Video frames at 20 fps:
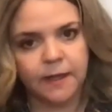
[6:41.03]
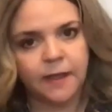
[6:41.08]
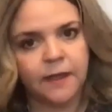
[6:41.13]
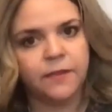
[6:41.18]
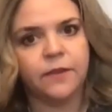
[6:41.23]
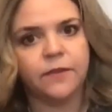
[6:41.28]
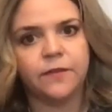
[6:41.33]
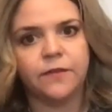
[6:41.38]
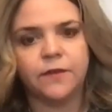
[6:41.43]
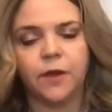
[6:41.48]

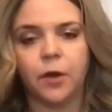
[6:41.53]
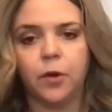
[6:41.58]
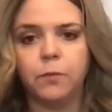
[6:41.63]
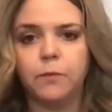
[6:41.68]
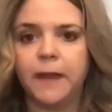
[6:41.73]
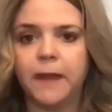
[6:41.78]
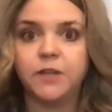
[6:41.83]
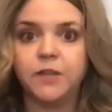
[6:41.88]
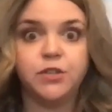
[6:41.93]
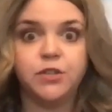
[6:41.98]
This stone
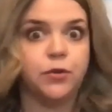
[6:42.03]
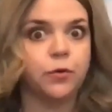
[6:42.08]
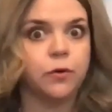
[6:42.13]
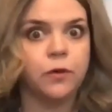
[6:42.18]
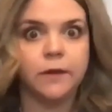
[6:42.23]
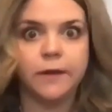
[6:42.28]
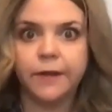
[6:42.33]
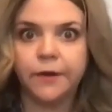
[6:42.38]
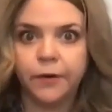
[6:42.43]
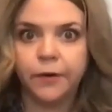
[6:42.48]
makes you
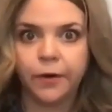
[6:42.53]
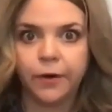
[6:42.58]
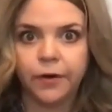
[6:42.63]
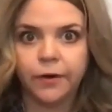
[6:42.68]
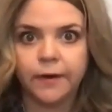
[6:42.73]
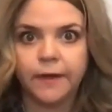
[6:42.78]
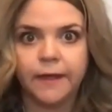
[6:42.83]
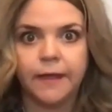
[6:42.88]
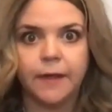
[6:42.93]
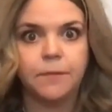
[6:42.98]

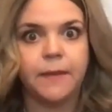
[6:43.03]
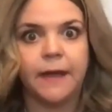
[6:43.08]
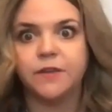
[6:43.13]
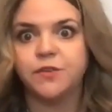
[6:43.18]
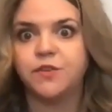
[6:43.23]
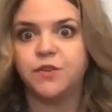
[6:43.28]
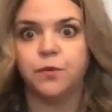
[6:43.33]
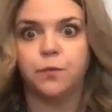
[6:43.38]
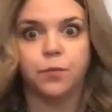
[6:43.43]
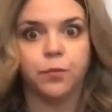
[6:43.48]
clearer, it
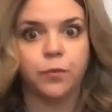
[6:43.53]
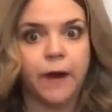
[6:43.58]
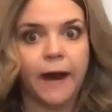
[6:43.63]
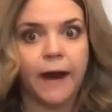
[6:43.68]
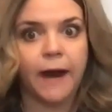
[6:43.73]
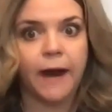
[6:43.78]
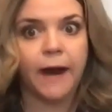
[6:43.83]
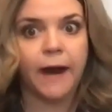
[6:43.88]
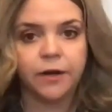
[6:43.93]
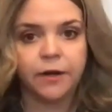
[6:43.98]
makes you
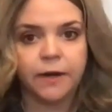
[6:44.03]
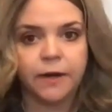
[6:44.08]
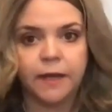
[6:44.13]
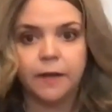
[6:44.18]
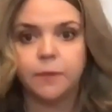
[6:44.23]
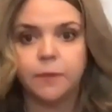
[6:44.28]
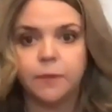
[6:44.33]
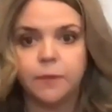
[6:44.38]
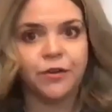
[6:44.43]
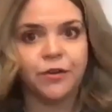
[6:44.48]
brighter,
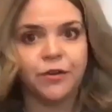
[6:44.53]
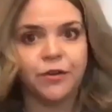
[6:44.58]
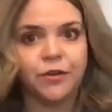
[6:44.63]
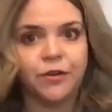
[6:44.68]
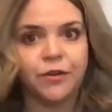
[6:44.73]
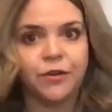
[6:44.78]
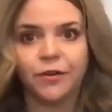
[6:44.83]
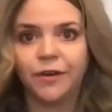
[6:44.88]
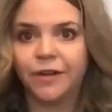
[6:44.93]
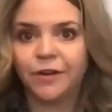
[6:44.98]
it brings
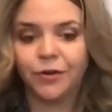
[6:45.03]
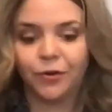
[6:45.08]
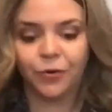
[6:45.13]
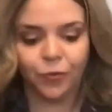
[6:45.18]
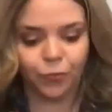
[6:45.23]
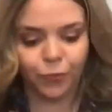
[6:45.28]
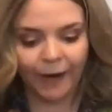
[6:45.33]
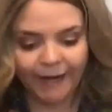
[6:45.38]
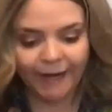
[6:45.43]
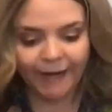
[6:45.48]
out your
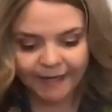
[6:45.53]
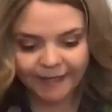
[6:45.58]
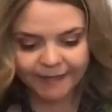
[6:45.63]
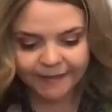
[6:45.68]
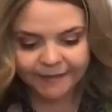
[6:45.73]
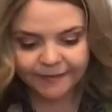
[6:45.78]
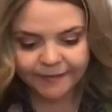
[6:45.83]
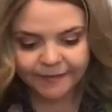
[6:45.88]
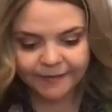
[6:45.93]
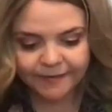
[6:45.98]
inner
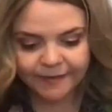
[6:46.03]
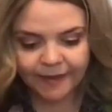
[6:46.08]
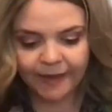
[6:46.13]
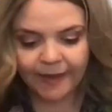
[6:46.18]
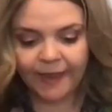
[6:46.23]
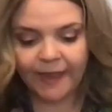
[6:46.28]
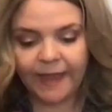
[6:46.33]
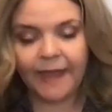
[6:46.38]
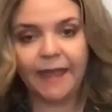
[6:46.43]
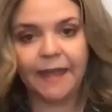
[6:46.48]
radiance,
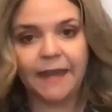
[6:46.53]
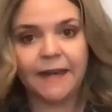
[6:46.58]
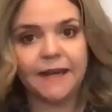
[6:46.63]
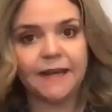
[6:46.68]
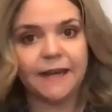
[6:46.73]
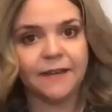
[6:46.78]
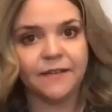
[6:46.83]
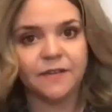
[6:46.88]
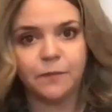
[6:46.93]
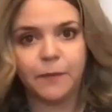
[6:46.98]
and it
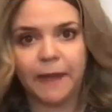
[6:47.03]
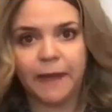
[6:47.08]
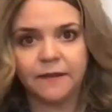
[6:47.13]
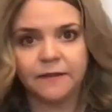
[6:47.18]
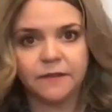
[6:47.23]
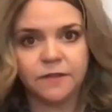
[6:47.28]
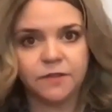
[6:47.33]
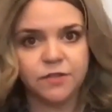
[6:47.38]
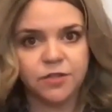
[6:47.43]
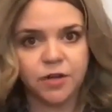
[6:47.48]

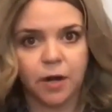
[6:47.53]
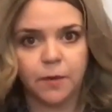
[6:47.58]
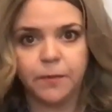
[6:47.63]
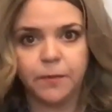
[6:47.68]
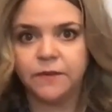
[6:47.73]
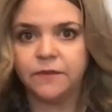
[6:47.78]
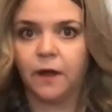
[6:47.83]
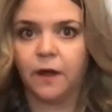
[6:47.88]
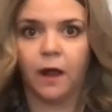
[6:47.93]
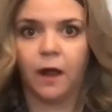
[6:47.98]
expands and
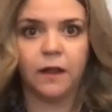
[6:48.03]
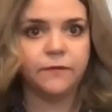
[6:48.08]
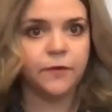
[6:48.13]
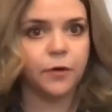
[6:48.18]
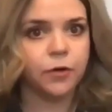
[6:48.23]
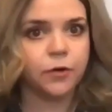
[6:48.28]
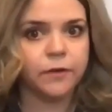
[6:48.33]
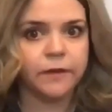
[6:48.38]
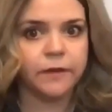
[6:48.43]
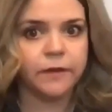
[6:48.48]
sharpens all of
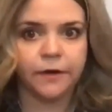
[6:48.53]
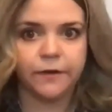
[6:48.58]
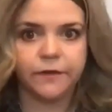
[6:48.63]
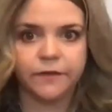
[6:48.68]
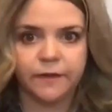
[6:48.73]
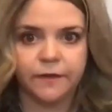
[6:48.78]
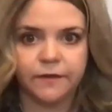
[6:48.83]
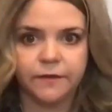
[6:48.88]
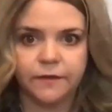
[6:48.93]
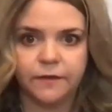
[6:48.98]
your clair
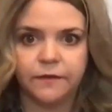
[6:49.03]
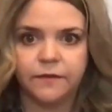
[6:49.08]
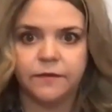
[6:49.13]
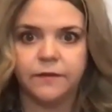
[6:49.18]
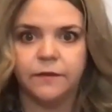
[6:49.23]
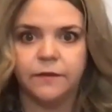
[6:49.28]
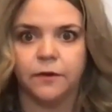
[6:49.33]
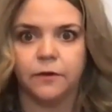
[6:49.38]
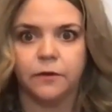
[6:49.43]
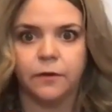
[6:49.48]
senses,
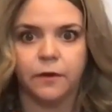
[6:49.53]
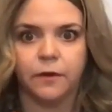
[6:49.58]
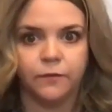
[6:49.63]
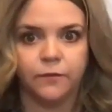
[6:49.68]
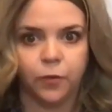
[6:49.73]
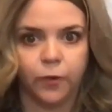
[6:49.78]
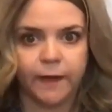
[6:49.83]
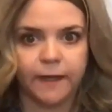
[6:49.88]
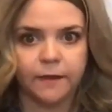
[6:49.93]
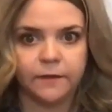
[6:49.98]
your
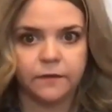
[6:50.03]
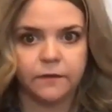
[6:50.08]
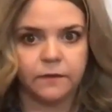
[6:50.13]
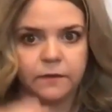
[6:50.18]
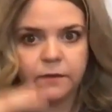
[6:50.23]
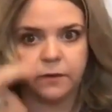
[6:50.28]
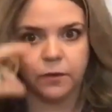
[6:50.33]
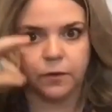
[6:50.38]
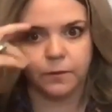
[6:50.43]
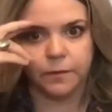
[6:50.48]
clairvoyance,
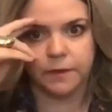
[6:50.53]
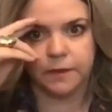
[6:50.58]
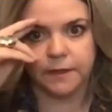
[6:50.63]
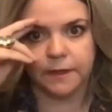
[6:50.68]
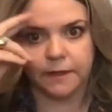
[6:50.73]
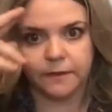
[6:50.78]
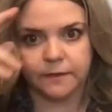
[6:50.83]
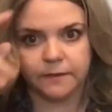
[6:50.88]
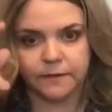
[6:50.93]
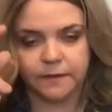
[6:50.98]
your ability
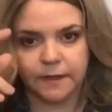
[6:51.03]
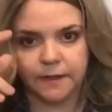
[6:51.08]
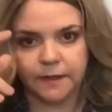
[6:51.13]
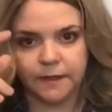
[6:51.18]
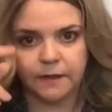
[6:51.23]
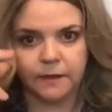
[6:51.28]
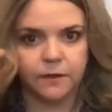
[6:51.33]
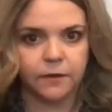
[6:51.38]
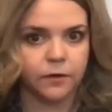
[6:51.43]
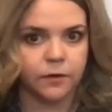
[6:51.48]
to
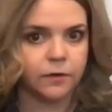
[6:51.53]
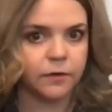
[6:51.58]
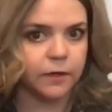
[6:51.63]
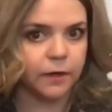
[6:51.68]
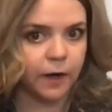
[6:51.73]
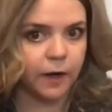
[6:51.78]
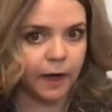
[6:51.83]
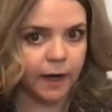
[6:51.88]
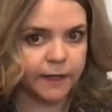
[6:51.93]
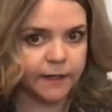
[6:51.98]
see, your
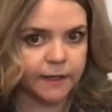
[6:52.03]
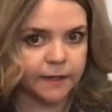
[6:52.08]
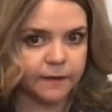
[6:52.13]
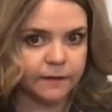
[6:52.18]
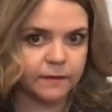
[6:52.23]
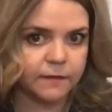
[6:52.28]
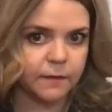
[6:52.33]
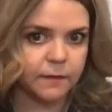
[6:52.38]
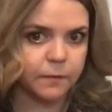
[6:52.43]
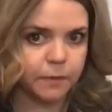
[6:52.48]

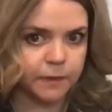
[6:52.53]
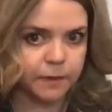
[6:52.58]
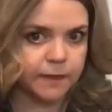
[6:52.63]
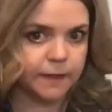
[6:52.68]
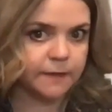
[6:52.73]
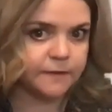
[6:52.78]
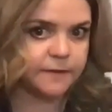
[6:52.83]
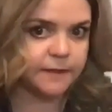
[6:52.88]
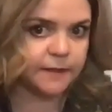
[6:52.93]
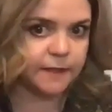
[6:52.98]
clairaudience,
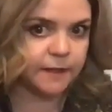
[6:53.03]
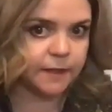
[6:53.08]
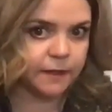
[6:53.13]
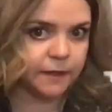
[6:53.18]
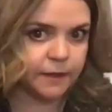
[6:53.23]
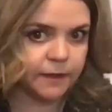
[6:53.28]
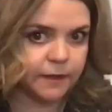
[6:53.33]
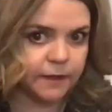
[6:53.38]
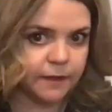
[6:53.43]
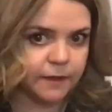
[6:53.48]
ability to
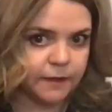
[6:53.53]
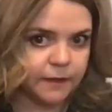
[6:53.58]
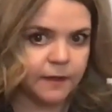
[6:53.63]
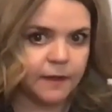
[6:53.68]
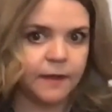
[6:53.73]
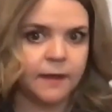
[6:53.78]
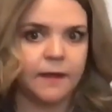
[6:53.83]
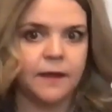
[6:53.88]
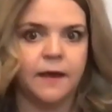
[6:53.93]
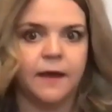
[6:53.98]
hear,
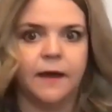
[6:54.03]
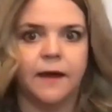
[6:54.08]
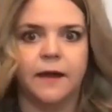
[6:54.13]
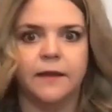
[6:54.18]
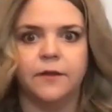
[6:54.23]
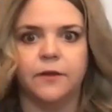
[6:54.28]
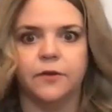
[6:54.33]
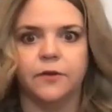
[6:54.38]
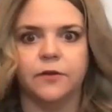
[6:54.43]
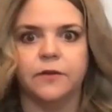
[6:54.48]

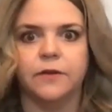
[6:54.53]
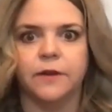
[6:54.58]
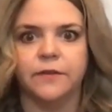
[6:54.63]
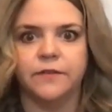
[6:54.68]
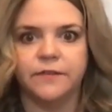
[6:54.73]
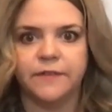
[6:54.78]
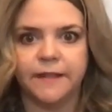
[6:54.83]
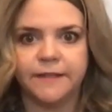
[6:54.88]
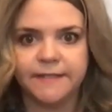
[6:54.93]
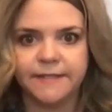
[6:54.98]
your
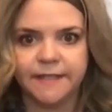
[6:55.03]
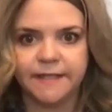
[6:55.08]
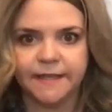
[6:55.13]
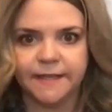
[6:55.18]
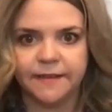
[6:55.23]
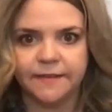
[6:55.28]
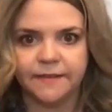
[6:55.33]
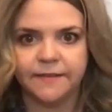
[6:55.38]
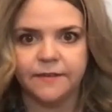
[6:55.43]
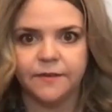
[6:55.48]

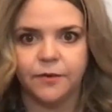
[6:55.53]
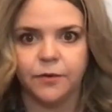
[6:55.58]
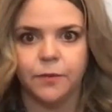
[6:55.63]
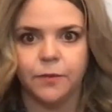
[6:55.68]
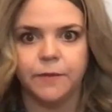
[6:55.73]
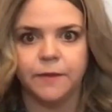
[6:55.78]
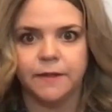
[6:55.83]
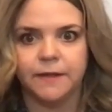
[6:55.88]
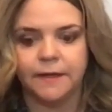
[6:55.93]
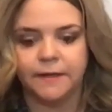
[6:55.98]
clairsentience, your
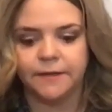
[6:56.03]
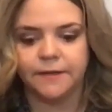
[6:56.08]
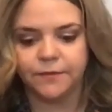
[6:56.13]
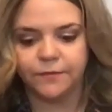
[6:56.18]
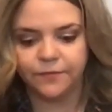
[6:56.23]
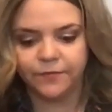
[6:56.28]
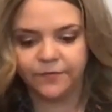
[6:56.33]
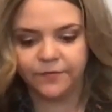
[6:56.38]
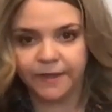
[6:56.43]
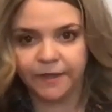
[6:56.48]
ability to
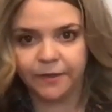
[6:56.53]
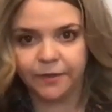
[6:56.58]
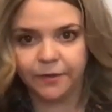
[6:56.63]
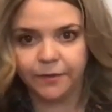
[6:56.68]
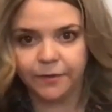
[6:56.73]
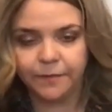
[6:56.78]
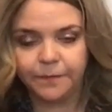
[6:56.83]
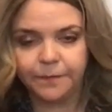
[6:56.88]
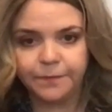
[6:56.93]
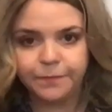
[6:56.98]

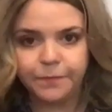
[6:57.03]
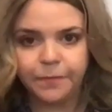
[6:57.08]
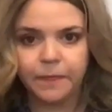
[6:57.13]
feel,